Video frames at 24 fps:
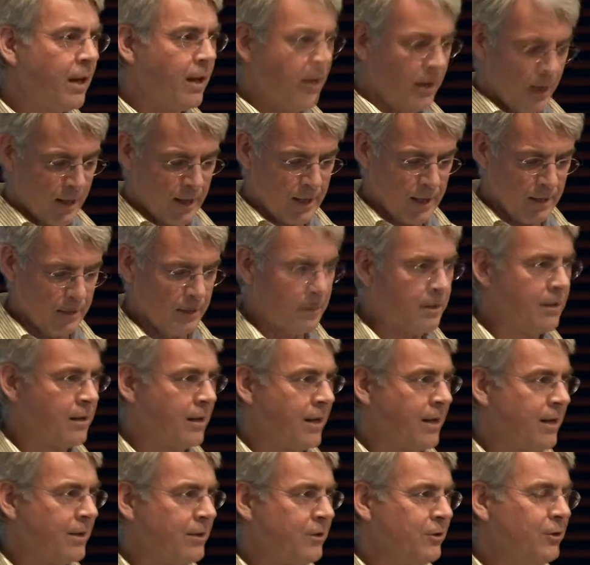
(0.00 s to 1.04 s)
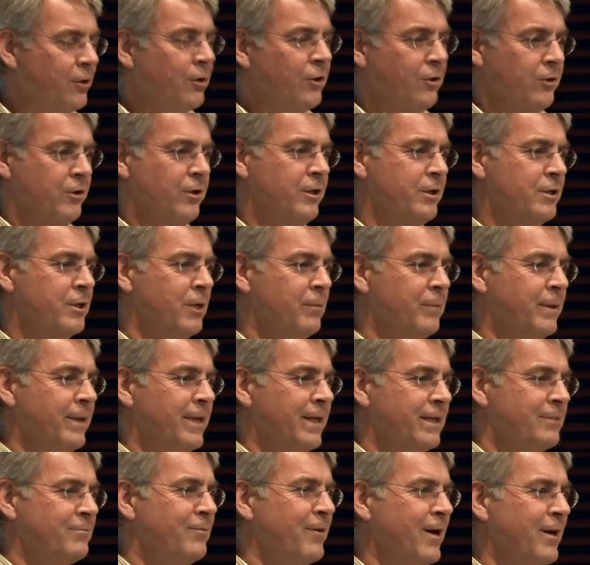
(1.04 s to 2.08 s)
And you're not going to tell me that's
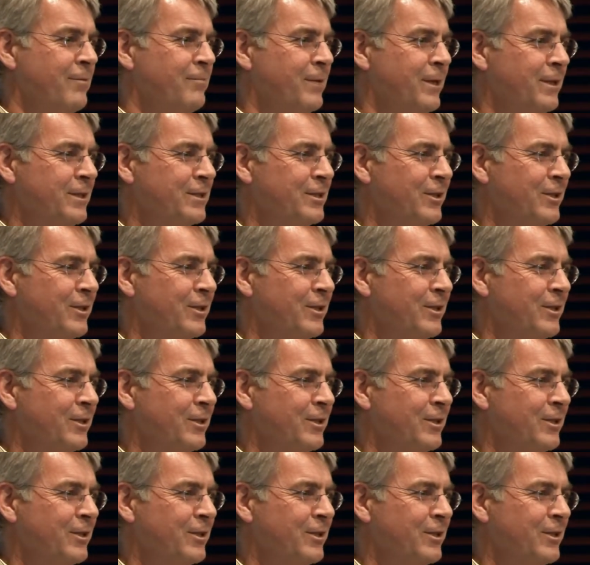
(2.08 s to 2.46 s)
5 minutes to